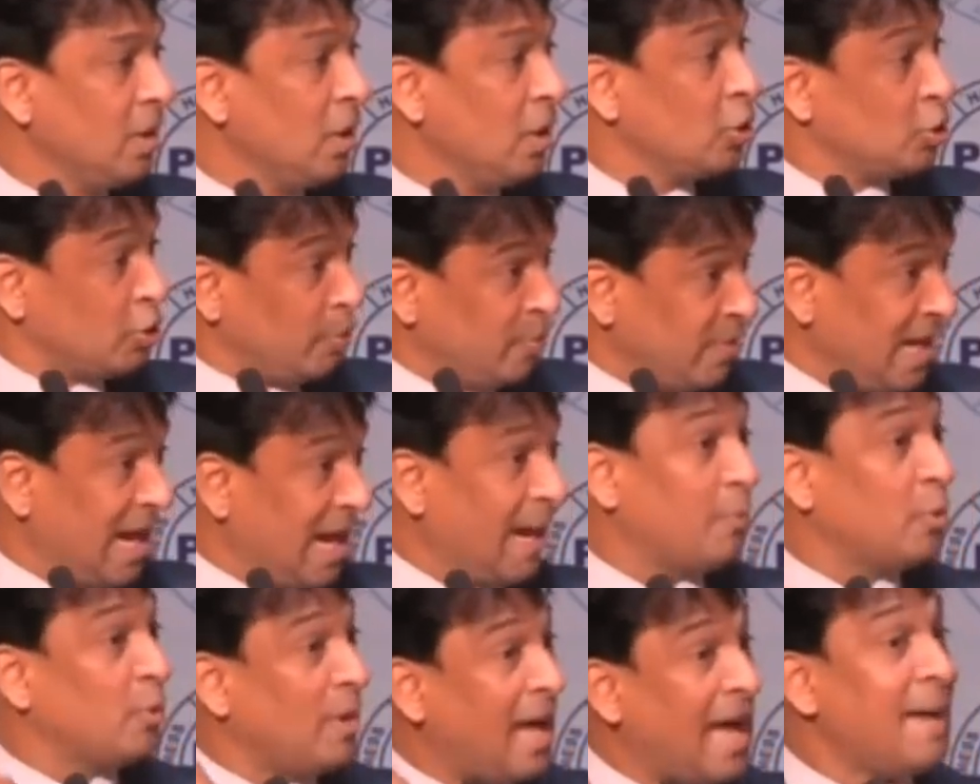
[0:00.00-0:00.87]
So we
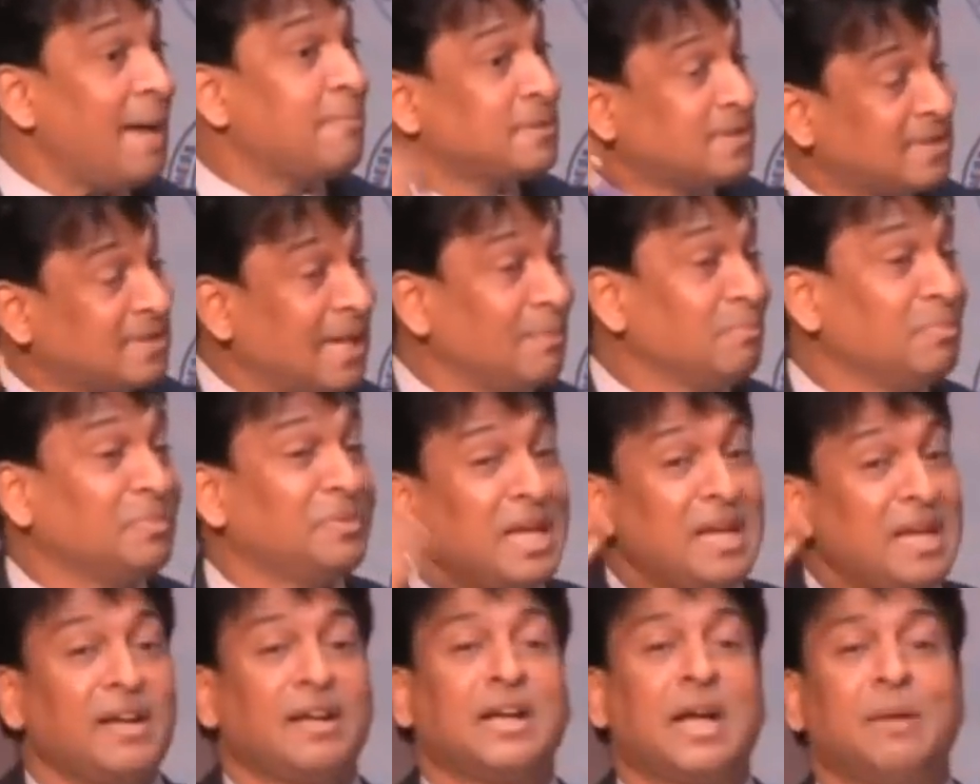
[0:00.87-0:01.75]
have to have
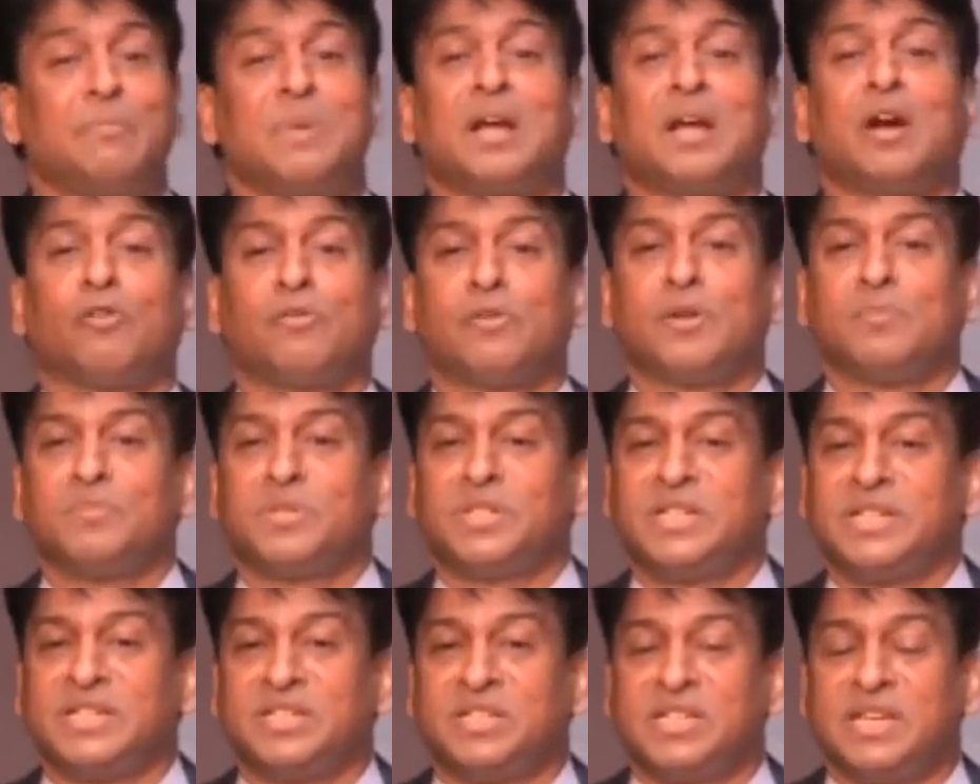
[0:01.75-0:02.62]
something coming out from
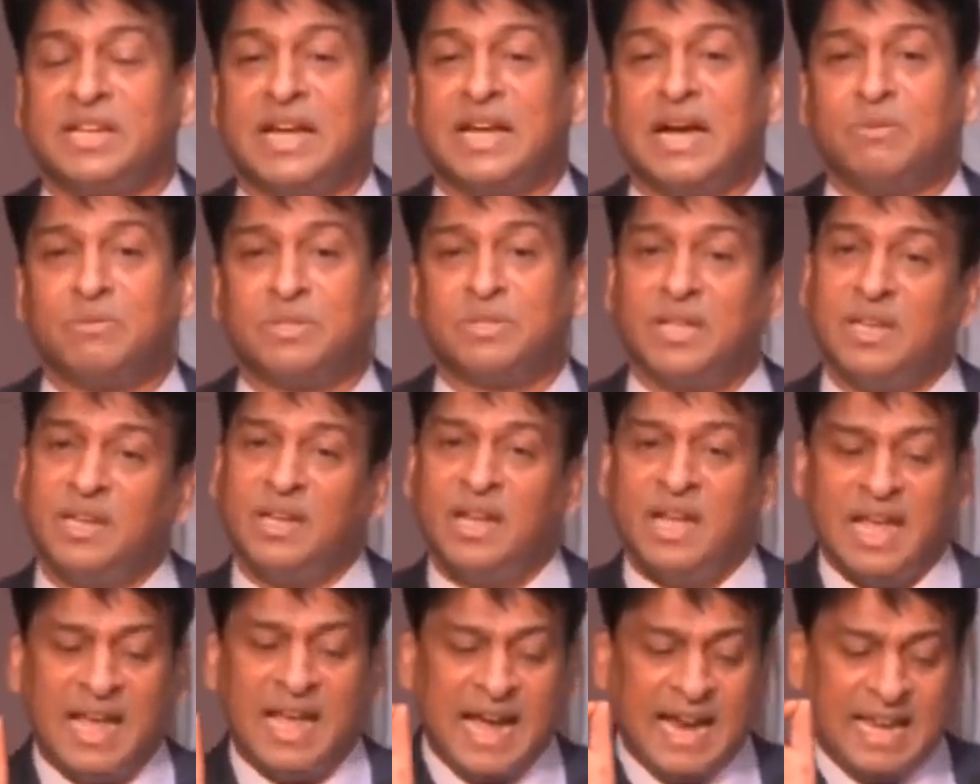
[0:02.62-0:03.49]
GST Council.
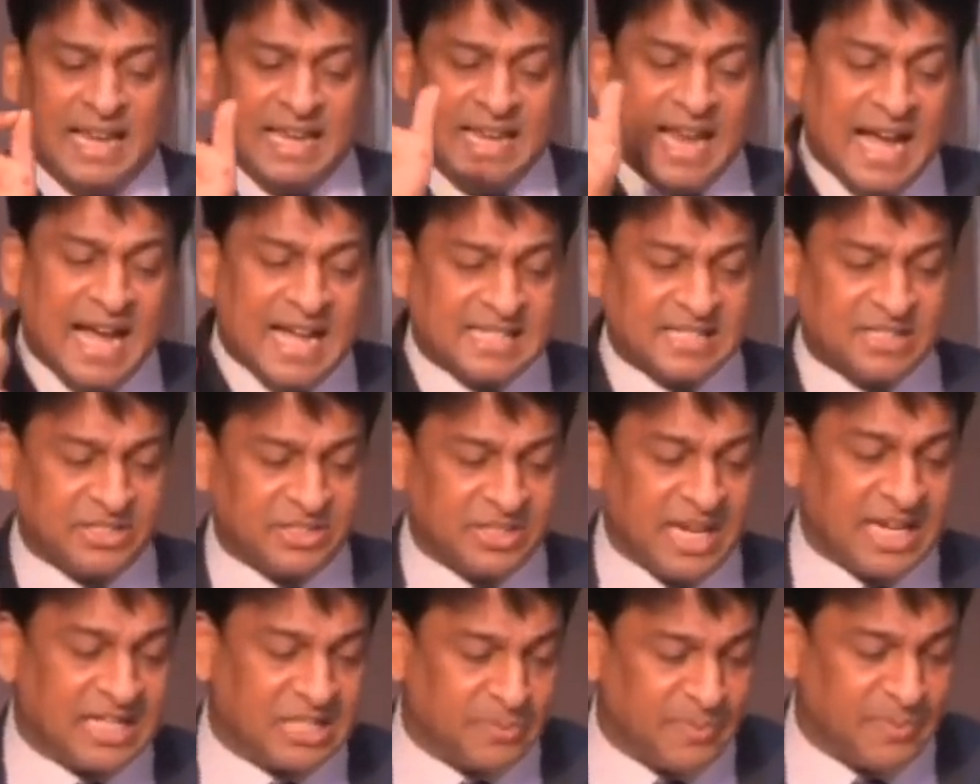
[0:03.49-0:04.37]
And last
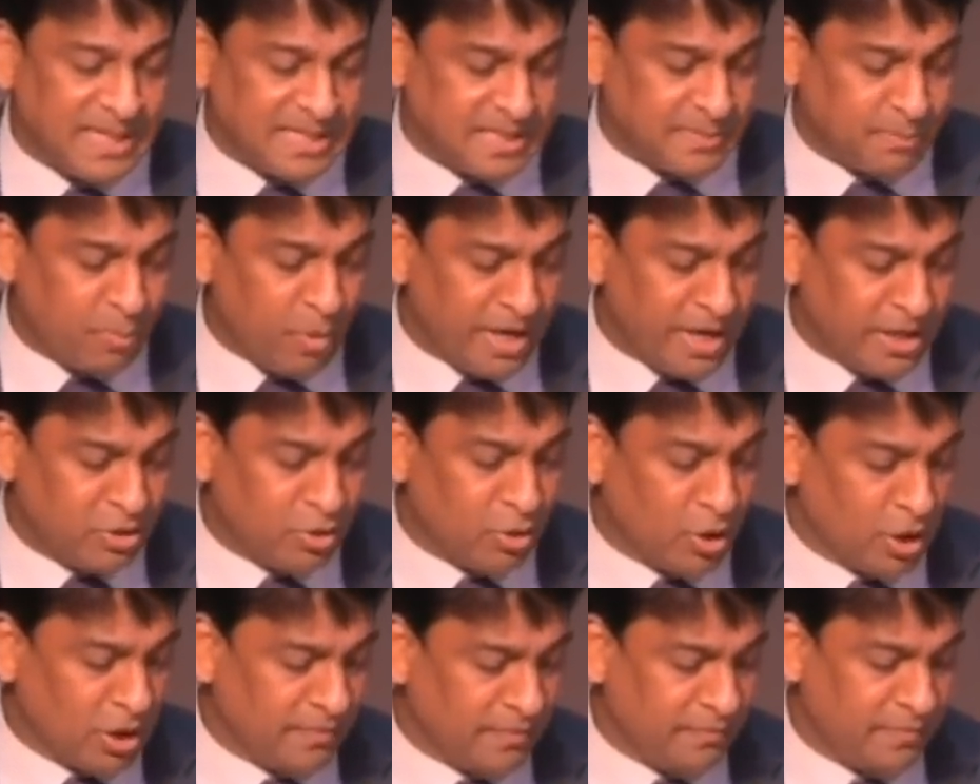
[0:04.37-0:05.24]
touch base point
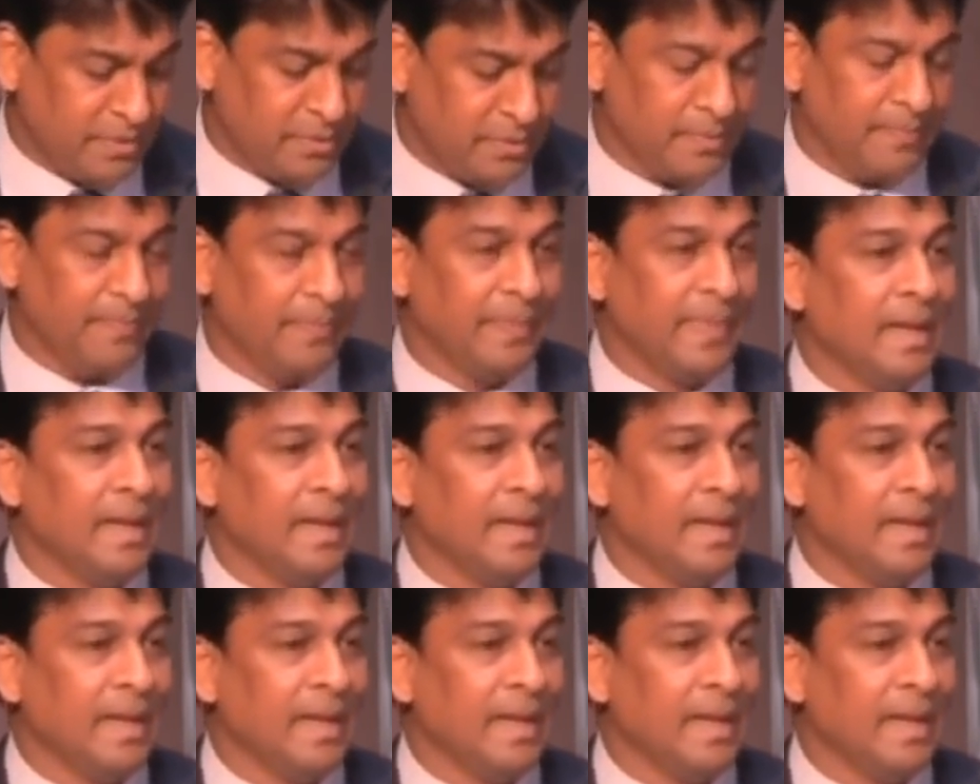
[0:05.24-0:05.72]
to all of you.